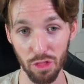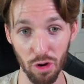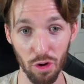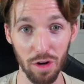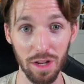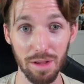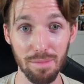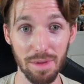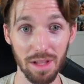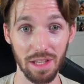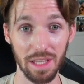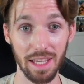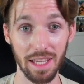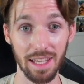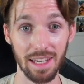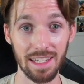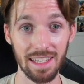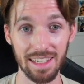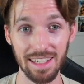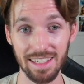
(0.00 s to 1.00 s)
30
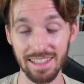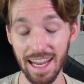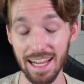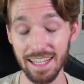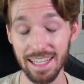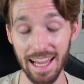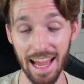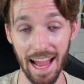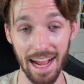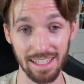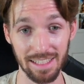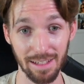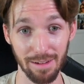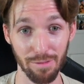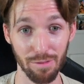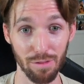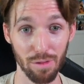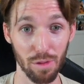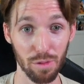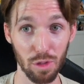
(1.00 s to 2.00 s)
million daily
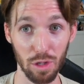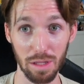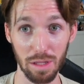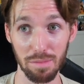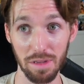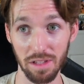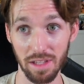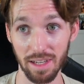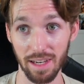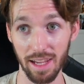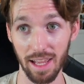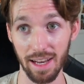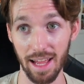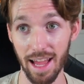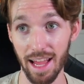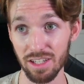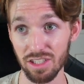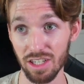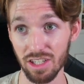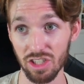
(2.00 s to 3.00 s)
active, 30 million. And
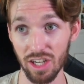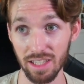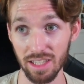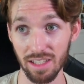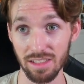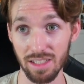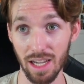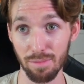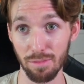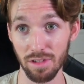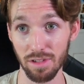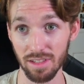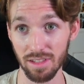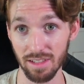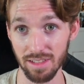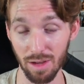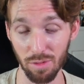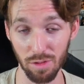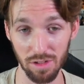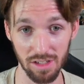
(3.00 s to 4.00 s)
I actually checked these numbers
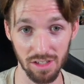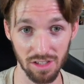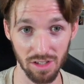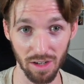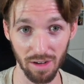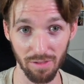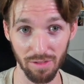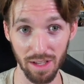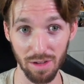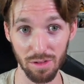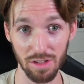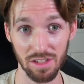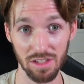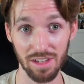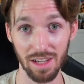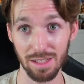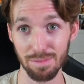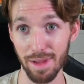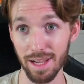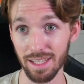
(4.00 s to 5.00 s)
because I wasn't sure if he was
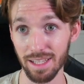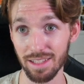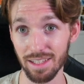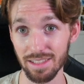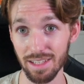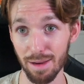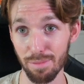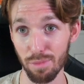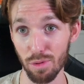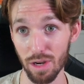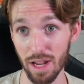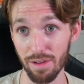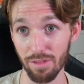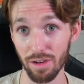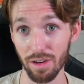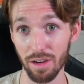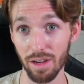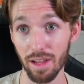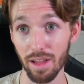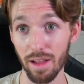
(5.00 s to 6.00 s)
just making these up or
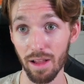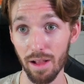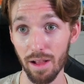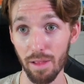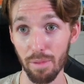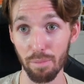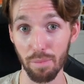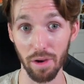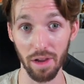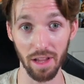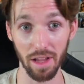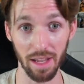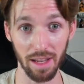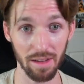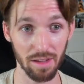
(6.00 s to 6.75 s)
whatever. But,